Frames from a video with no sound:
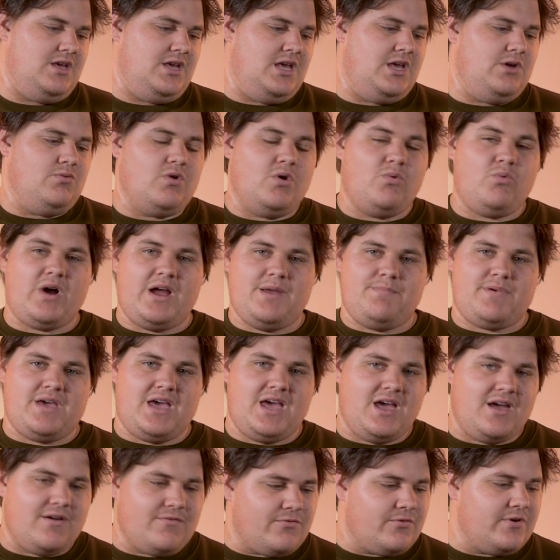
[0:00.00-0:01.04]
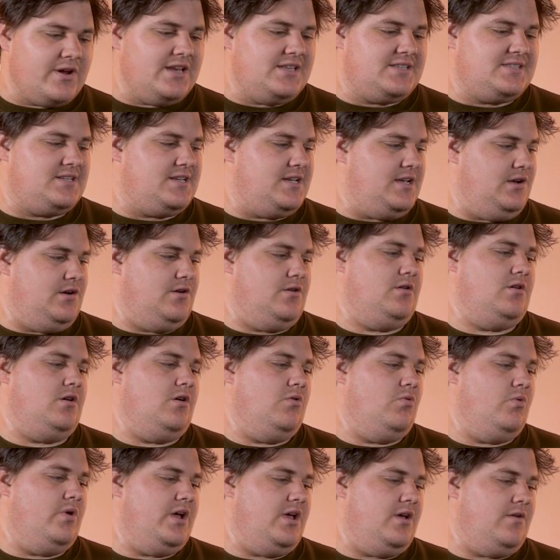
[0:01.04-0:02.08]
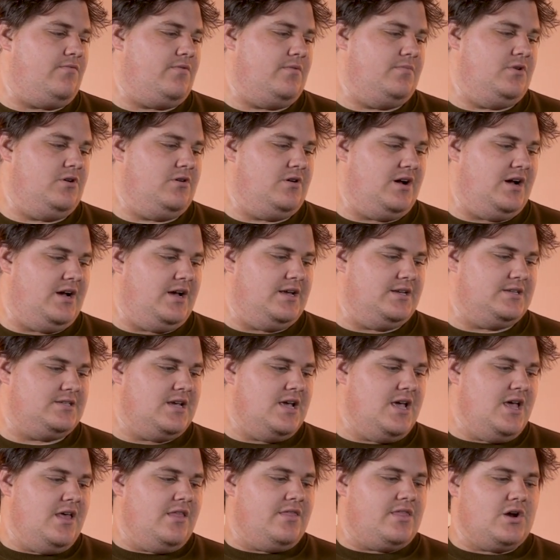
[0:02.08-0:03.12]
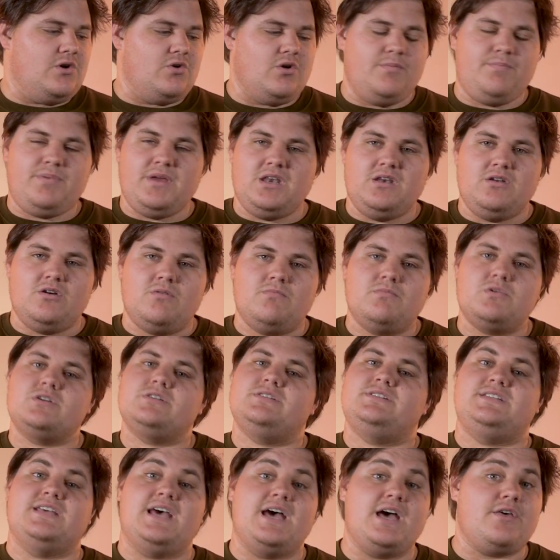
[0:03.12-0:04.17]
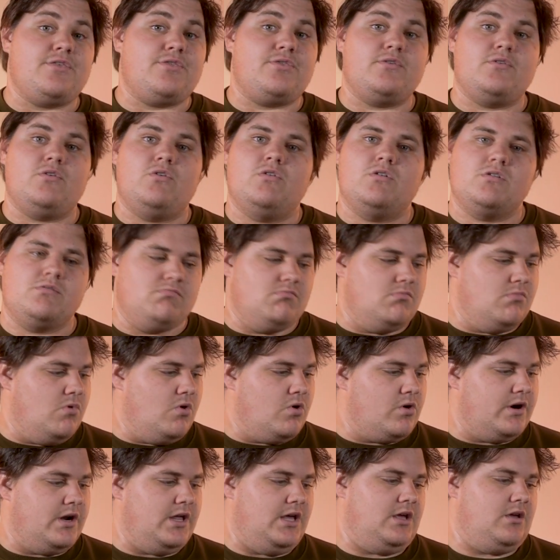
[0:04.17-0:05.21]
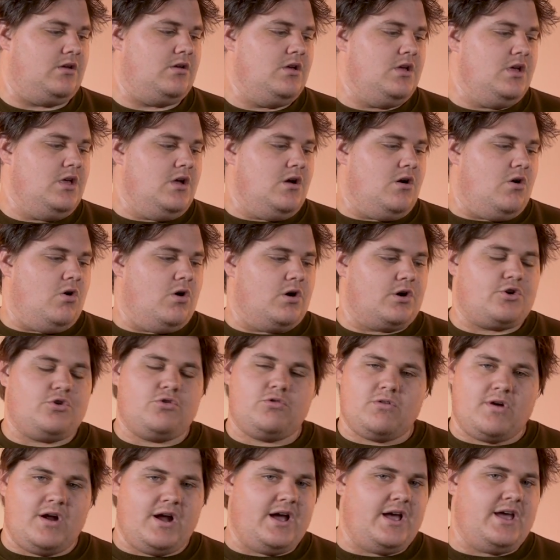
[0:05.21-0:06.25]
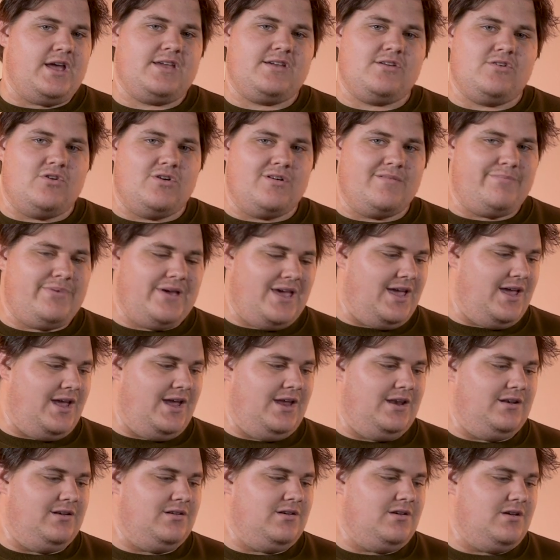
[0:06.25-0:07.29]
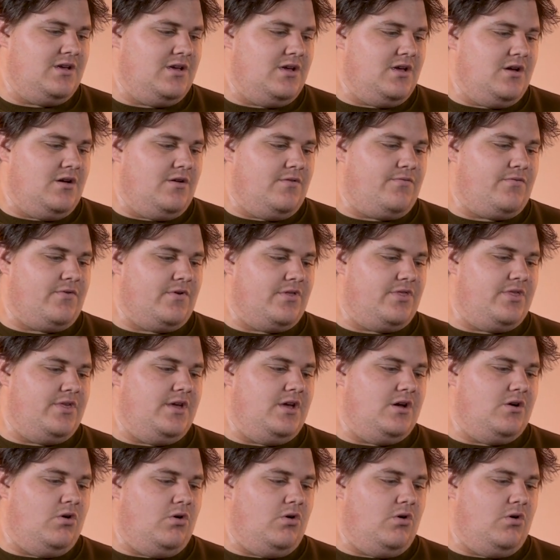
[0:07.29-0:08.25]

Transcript: He will wipe every tear away from their eyes. There will be no more death or mourning or crying or pain, for the